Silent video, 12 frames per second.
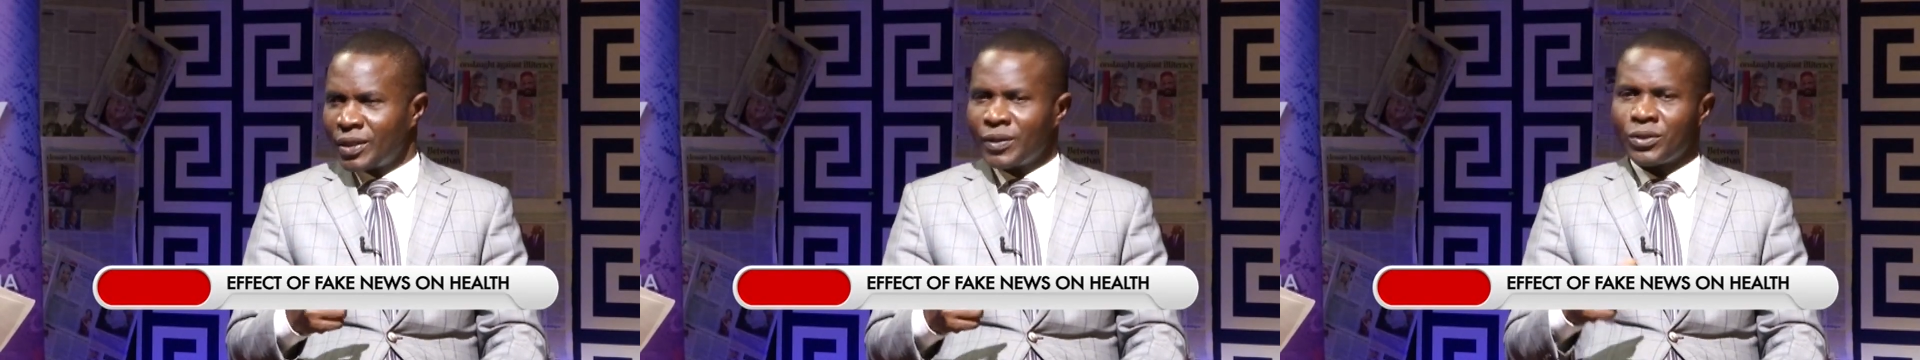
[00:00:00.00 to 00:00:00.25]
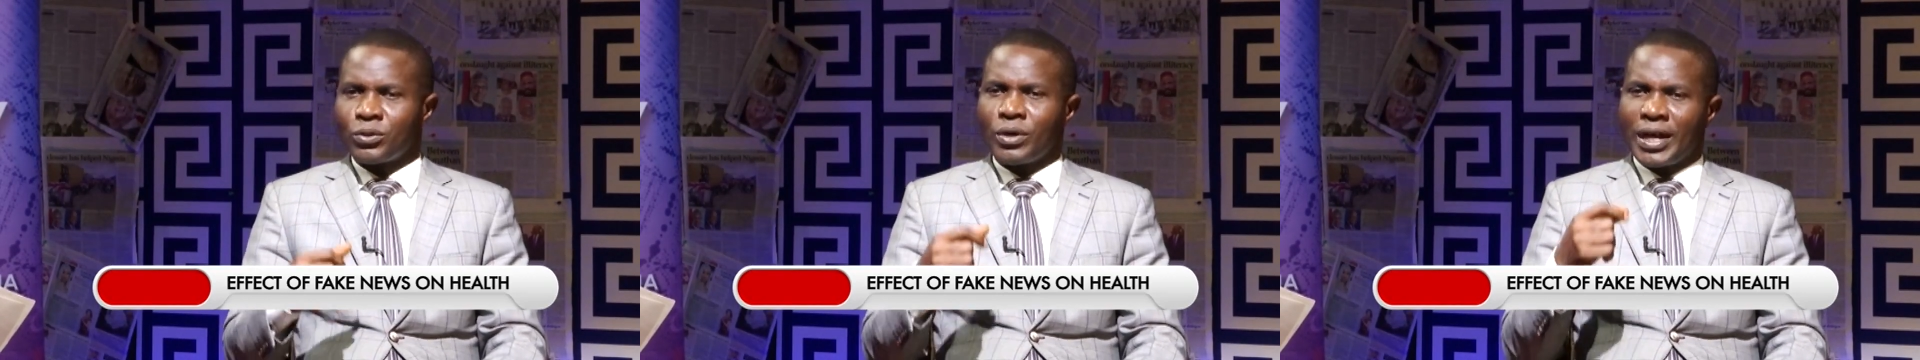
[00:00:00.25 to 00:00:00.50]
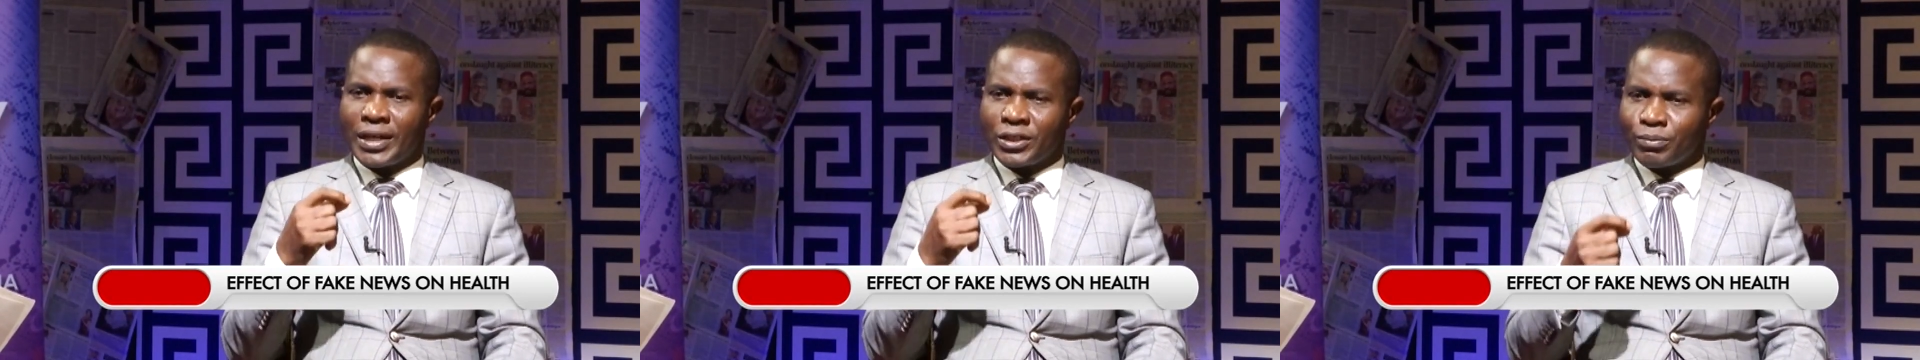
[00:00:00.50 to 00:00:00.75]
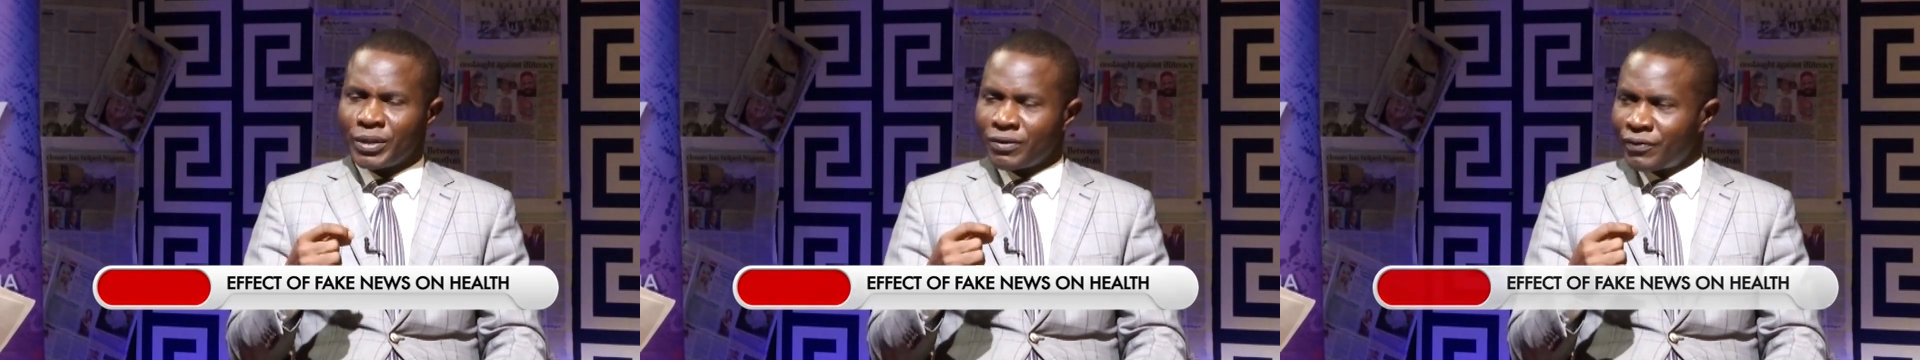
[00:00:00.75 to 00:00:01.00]
there were no
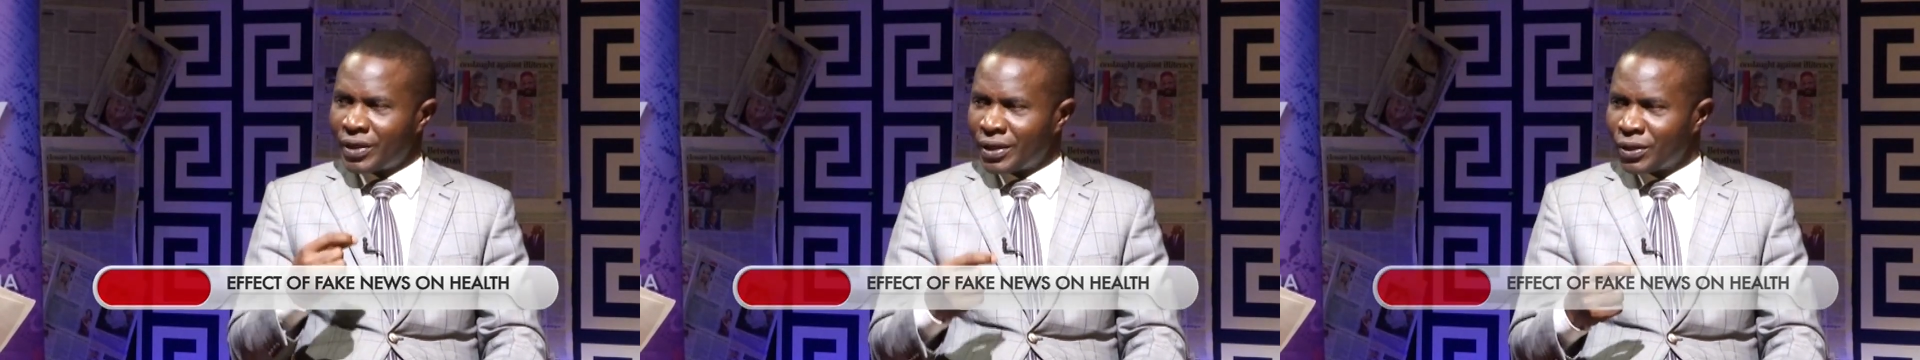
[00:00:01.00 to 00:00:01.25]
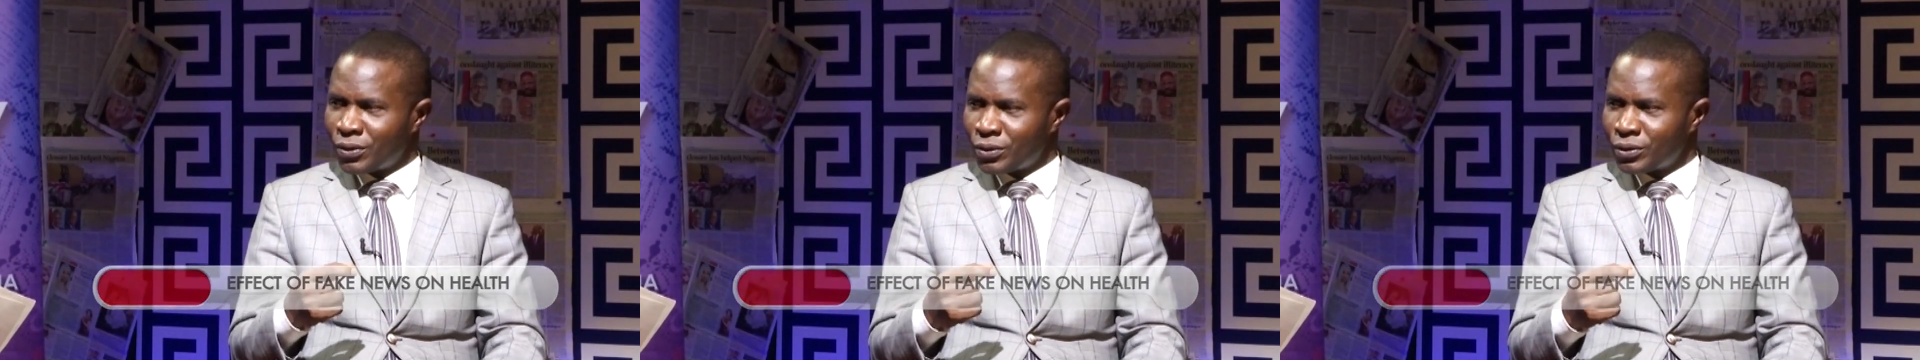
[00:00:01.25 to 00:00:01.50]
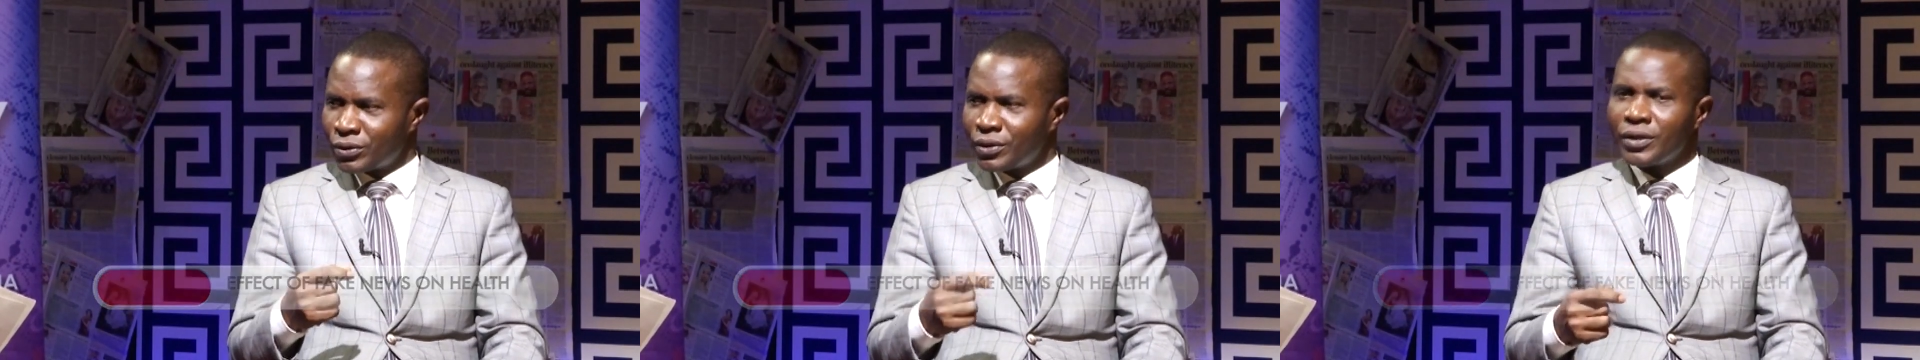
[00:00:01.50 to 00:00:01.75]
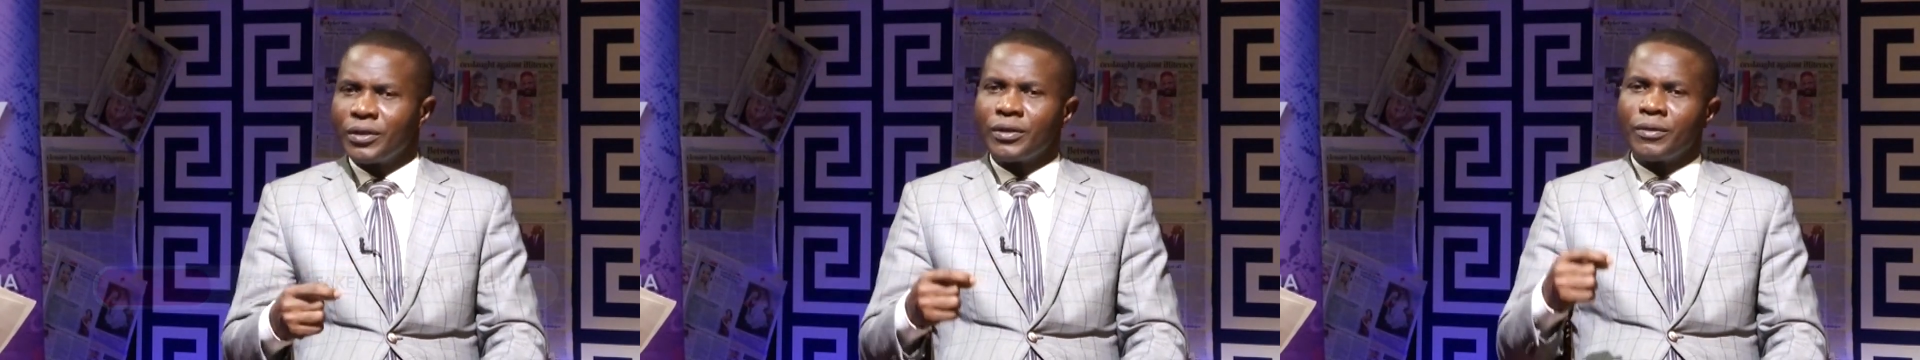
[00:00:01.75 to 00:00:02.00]
high-speed vehicles,
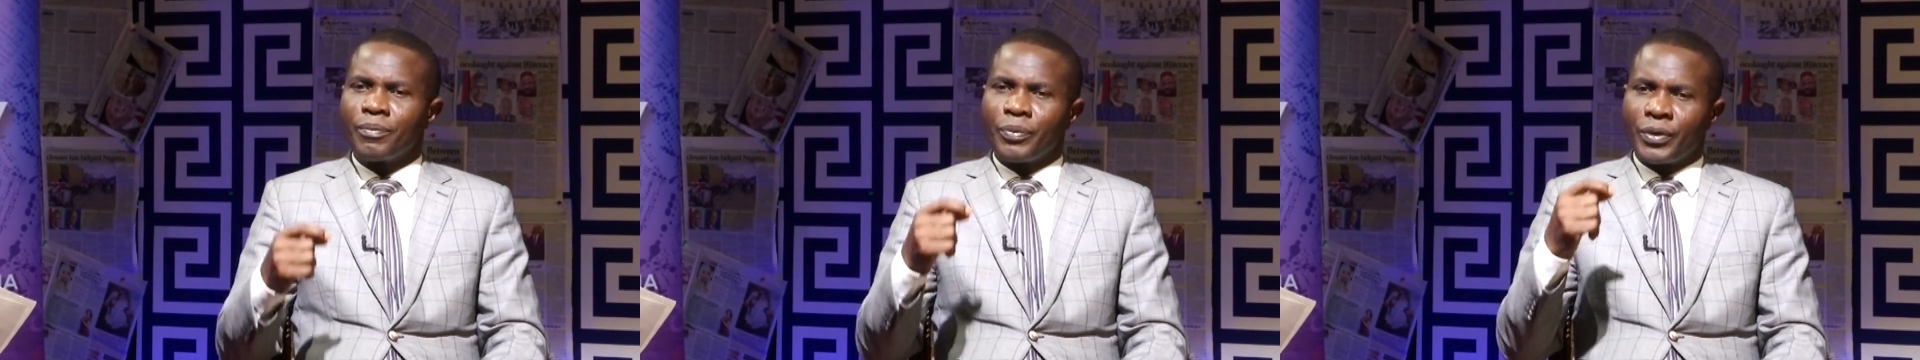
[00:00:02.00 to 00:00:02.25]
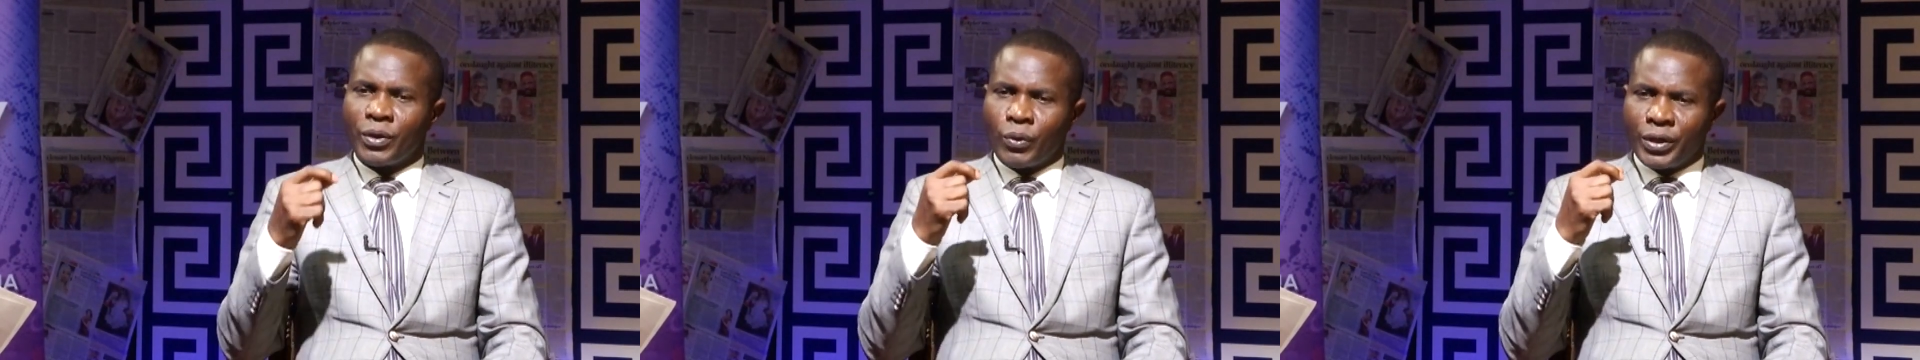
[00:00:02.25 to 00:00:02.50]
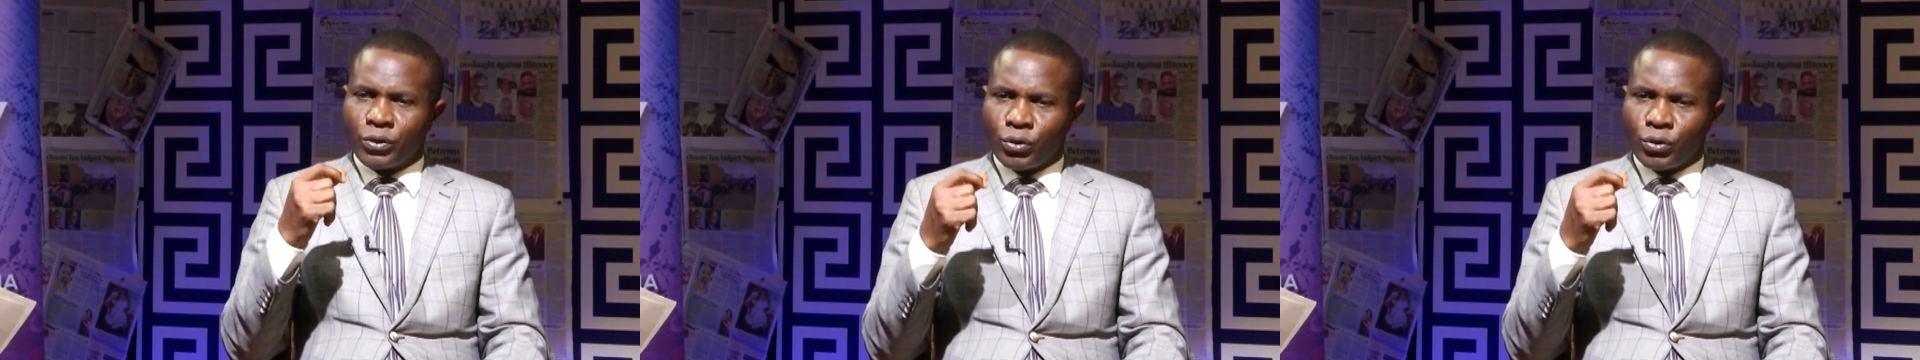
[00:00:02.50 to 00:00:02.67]
there were